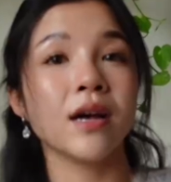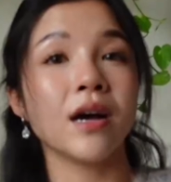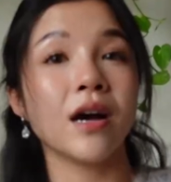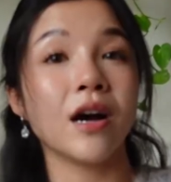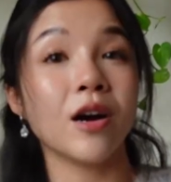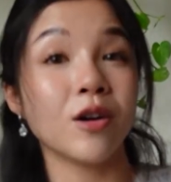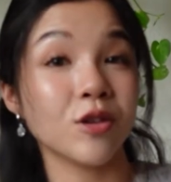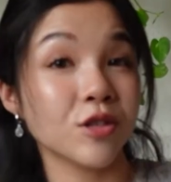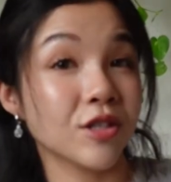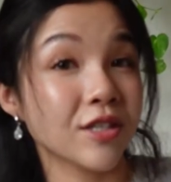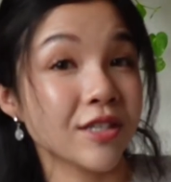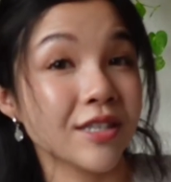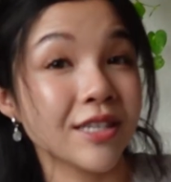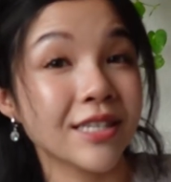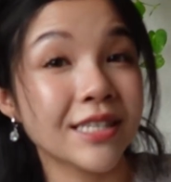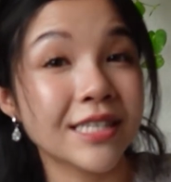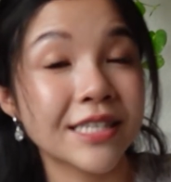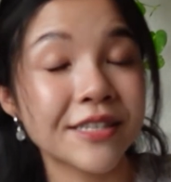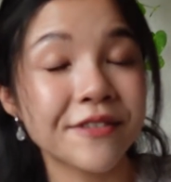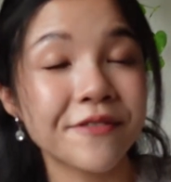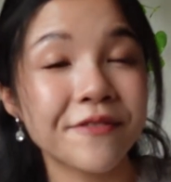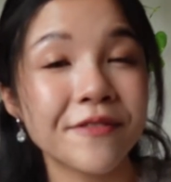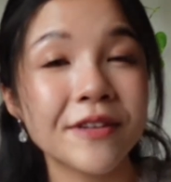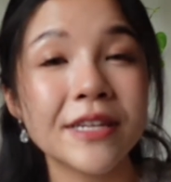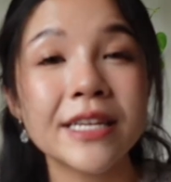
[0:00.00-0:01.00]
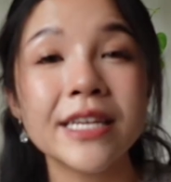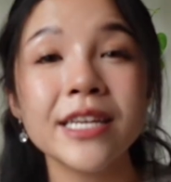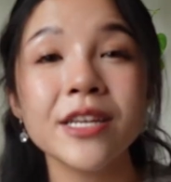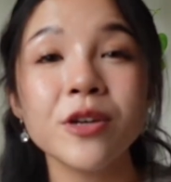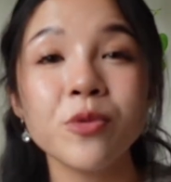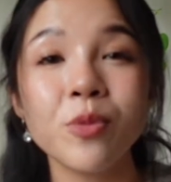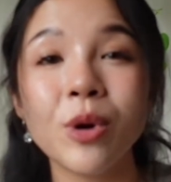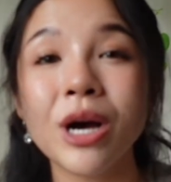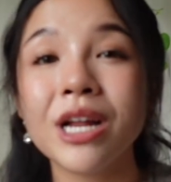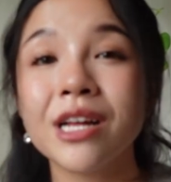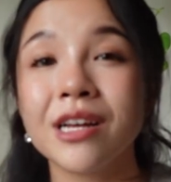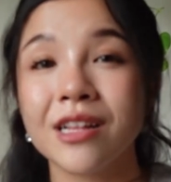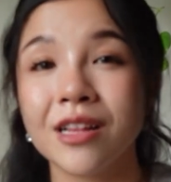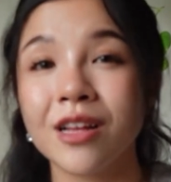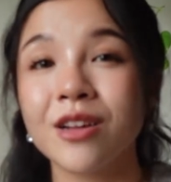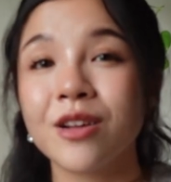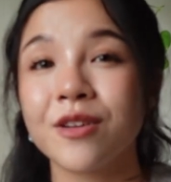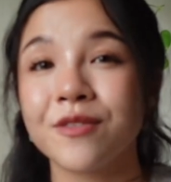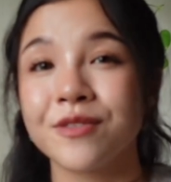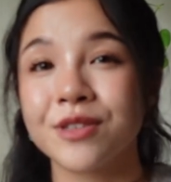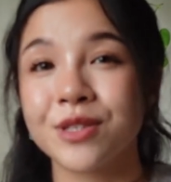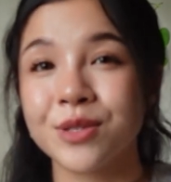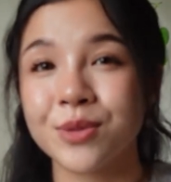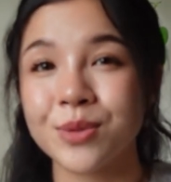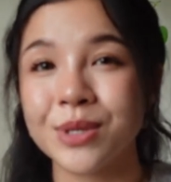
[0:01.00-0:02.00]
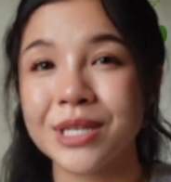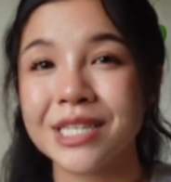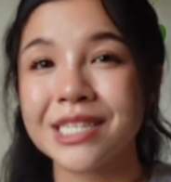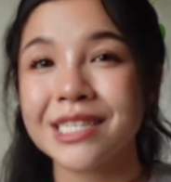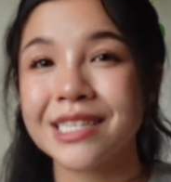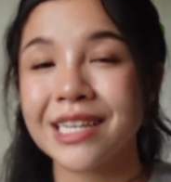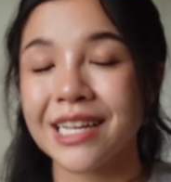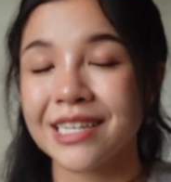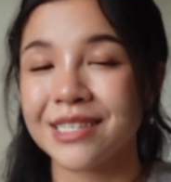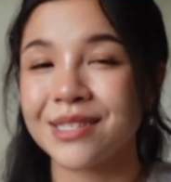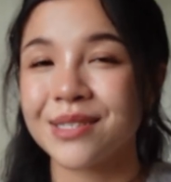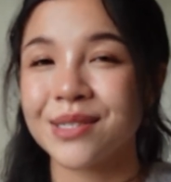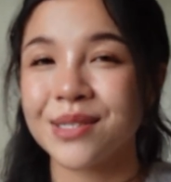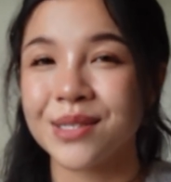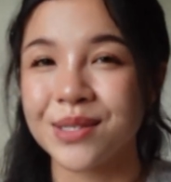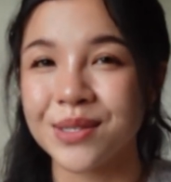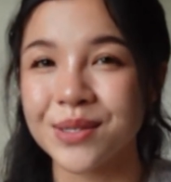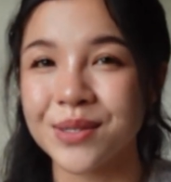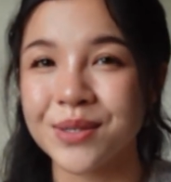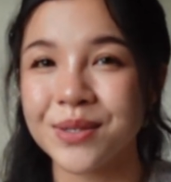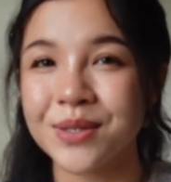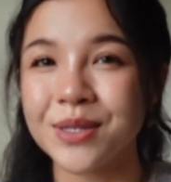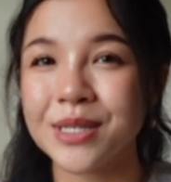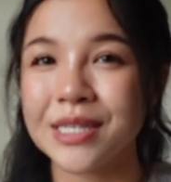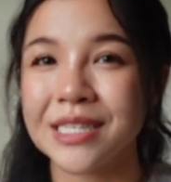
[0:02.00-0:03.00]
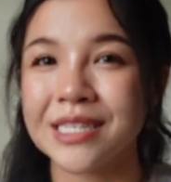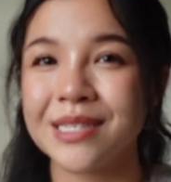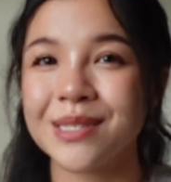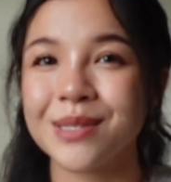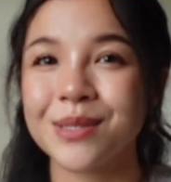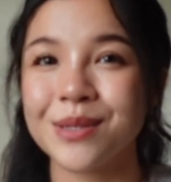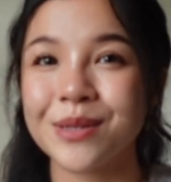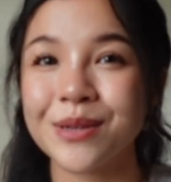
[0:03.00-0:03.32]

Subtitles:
Alternatively, what a lot of Swiss like to do is to